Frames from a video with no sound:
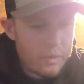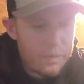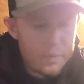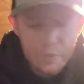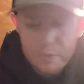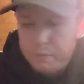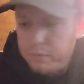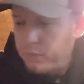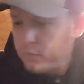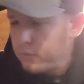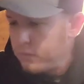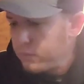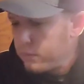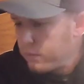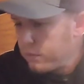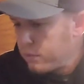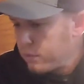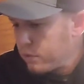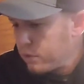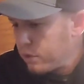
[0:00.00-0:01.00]
them.
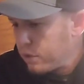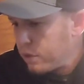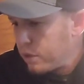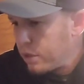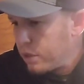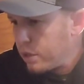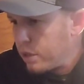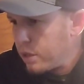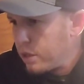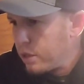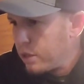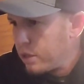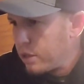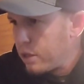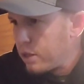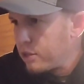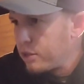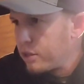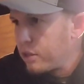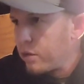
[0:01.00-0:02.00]
And
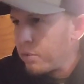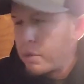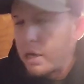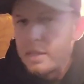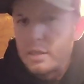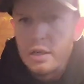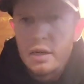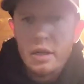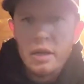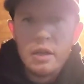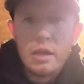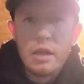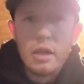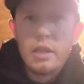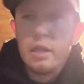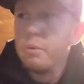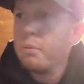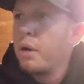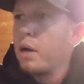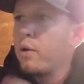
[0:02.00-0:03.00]
all these other baits. I need to
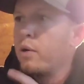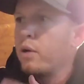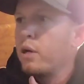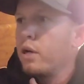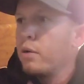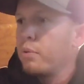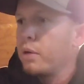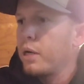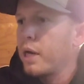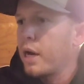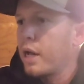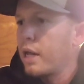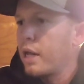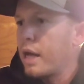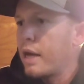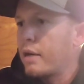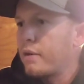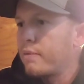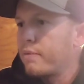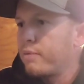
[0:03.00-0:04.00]
clean the boat up. I got
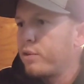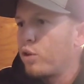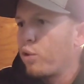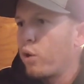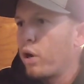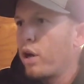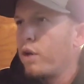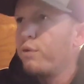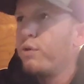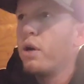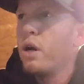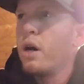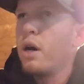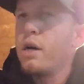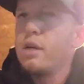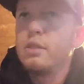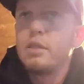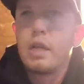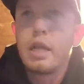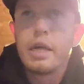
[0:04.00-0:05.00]
like 12
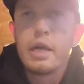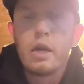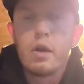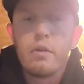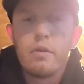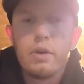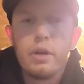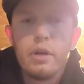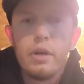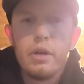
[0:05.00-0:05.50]
rods laying over